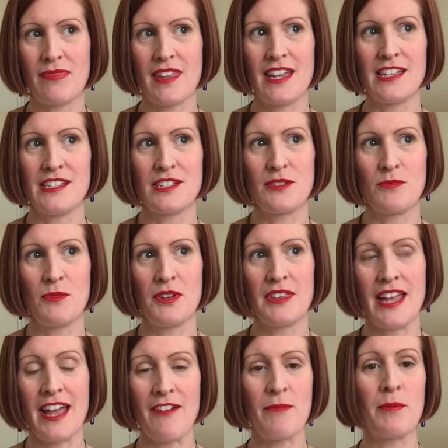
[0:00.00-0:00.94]
It's the
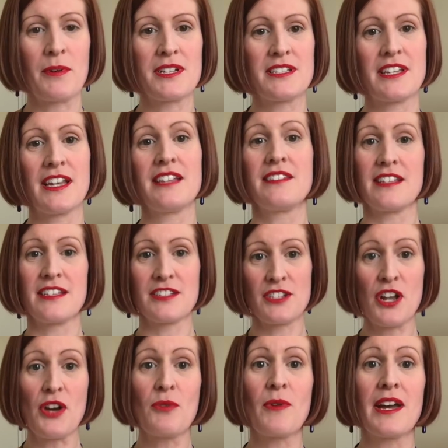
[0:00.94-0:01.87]
one that everybody says there's
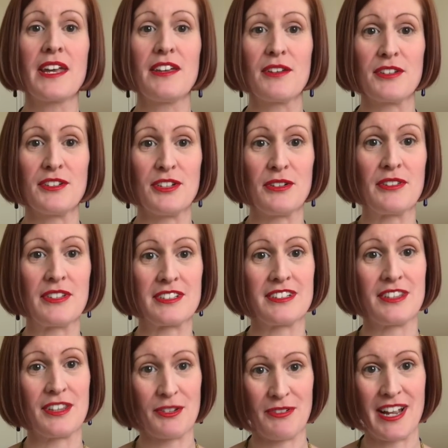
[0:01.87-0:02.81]
no way you can do this
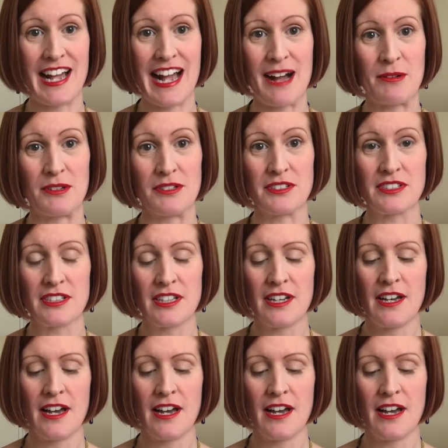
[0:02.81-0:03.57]
in 3 hours.